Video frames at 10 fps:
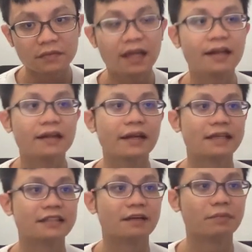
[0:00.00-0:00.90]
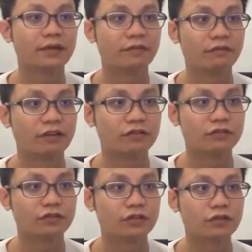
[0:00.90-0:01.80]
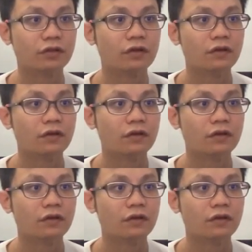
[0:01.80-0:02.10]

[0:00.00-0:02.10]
that we want to show.